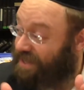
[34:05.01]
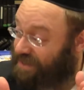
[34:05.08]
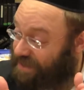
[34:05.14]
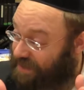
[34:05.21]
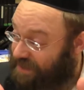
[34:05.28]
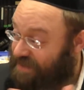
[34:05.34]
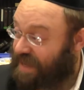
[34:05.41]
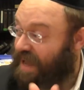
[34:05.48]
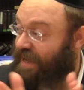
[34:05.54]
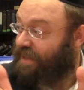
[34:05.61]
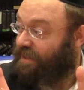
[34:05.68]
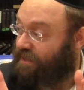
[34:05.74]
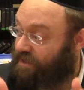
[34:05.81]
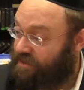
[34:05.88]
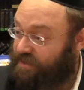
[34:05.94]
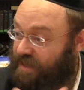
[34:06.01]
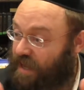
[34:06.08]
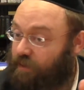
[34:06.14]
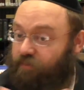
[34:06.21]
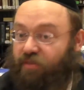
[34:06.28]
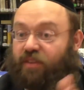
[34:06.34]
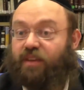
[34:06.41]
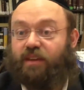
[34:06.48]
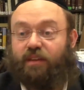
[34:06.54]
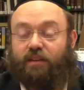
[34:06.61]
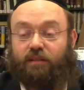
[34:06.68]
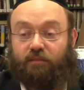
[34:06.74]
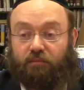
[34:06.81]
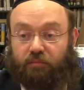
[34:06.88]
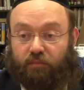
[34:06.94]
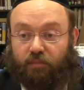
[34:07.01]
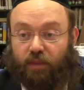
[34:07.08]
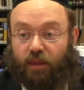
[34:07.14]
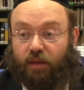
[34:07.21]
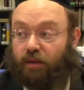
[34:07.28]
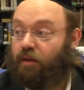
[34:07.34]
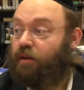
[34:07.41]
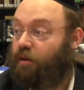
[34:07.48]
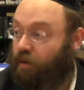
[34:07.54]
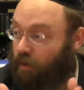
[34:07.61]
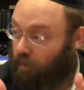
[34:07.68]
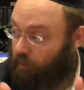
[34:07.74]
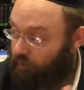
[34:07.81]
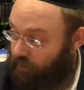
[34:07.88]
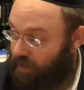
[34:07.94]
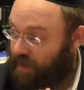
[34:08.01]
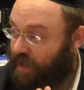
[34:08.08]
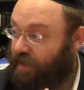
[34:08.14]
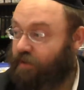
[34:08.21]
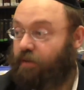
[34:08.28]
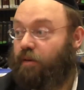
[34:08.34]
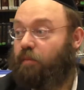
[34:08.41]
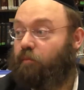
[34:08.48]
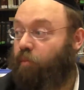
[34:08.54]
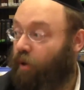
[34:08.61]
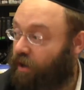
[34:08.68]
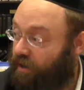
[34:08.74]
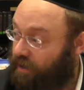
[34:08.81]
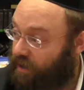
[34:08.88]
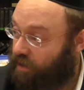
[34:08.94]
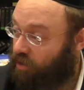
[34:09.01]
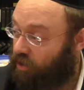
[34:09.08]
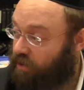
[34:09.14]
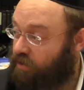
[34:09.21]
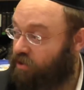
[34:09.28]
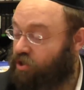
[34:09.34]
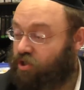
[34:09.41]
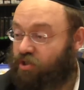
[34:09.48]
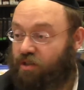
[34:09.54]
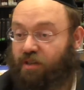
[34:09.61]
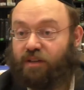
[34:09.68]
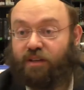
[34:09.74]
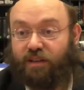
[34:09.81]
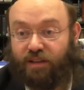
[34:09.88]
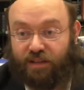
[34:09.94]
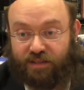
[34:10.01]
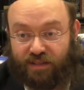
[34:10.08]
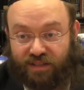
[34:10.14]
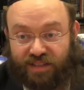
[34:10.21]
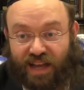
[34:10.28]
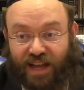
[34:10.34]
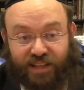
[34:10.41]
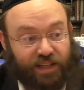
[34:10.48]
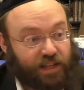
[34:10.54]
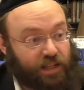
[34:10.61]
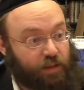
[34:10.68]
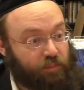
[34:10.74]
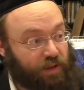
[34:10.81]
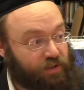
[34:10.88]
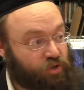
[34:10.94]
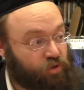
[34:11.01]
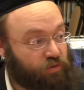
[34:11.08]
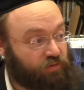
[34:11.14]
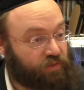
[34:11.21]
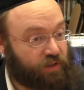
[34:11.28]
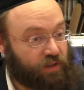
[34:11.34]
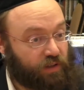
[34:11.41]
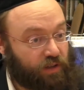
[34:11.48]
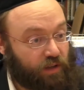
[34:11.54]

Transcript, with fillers: It's exactly the same thing. Again, Poran and is the tzaddik and the balchuva.